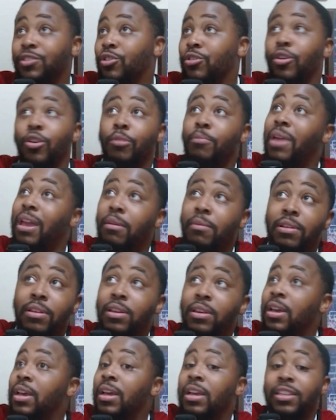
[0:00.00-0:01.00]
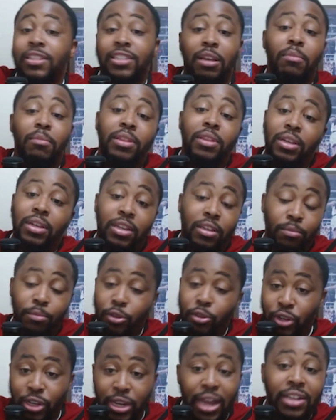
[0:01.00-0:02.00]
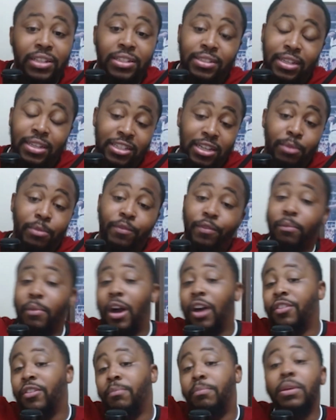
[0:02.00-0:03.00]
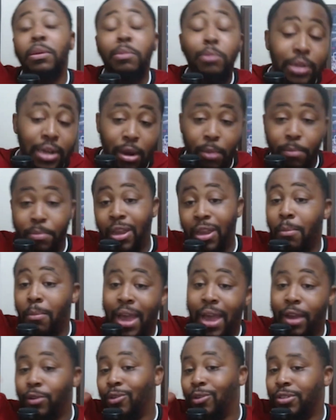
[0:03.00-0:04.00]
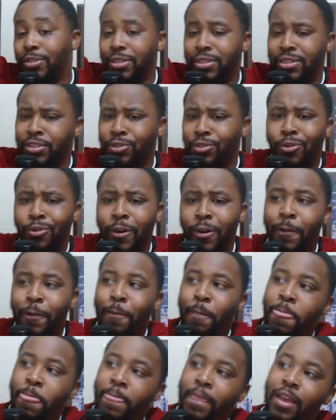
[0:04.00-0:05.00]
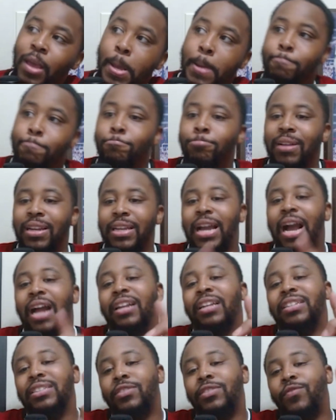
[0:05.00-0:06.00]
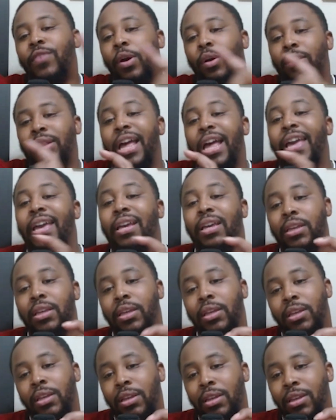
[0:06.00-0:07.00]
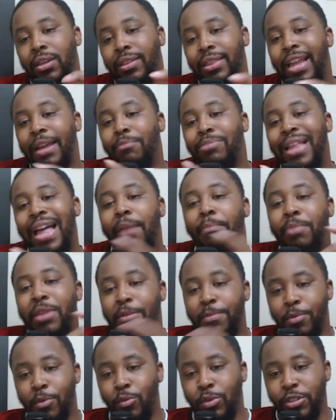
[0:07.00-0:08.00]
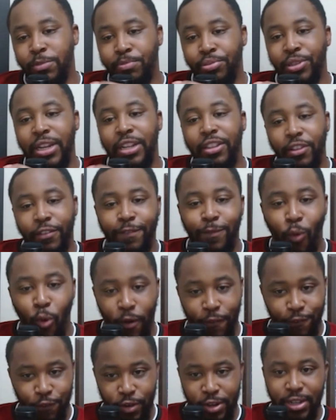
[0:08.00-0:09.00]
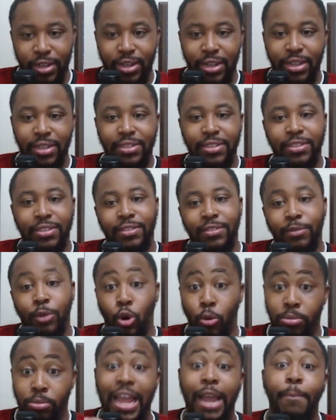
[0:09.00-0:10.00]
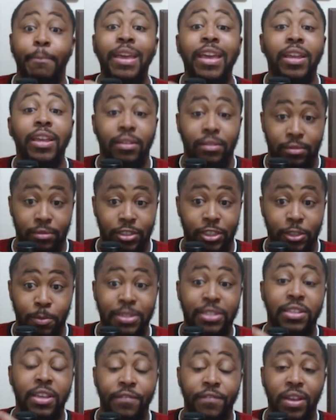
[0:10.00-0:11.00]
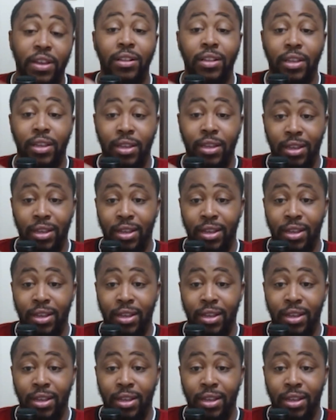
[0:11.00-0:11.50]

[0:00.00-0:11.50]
or maybe some of the communications that's coming from other people that are piggybacking onto this story. But it kind of just felt like black people was put at the forefront of this, or black men specifically